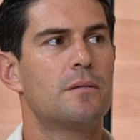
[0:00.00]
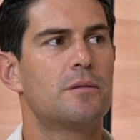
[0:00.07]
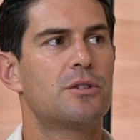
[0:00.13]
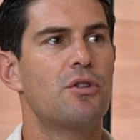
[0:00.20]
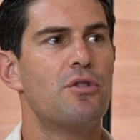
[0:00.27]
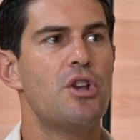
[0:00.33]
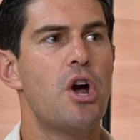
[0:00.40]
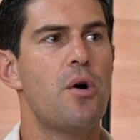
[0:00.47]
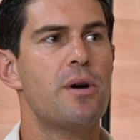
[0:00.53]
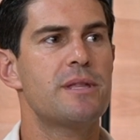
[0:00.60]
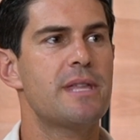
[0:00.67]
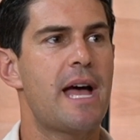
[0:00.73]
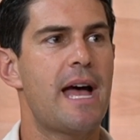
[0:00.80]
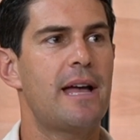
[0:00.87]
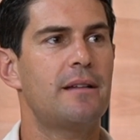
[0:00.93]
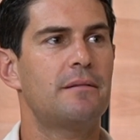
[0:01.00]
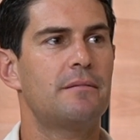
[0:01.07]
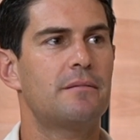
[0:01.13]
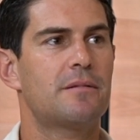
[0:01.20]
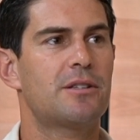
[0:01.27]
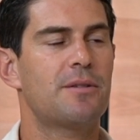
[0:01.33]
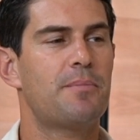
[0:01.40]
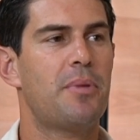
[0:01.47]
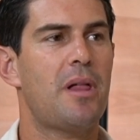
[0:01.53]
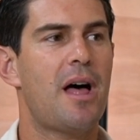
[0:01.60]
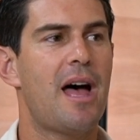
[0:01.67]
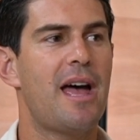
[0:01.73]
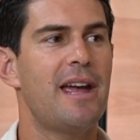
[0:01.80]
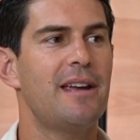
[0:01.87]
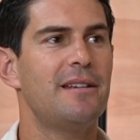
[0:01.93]
So knowing that
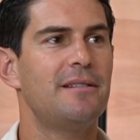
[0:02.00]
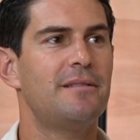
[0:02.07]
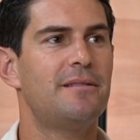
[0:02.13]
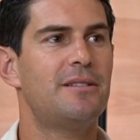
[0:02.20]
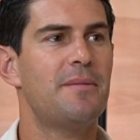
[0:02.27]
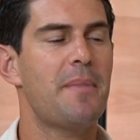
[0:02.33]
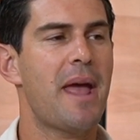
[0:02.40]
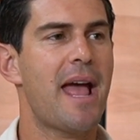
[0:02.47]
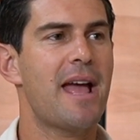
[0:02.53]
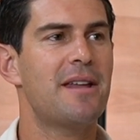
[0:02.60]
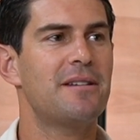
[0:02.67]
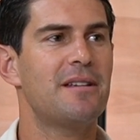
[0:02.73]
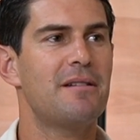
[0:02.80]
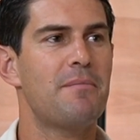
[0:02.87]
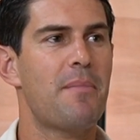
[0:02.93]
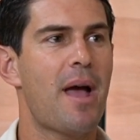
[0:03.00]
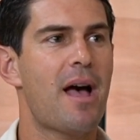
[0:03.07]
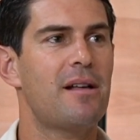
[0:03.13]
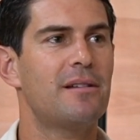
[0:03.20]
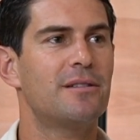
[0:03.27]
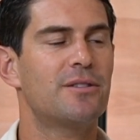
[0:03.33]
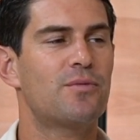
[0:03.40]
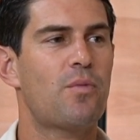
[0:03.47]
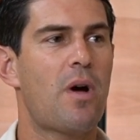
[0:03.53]
supply demand imbalance,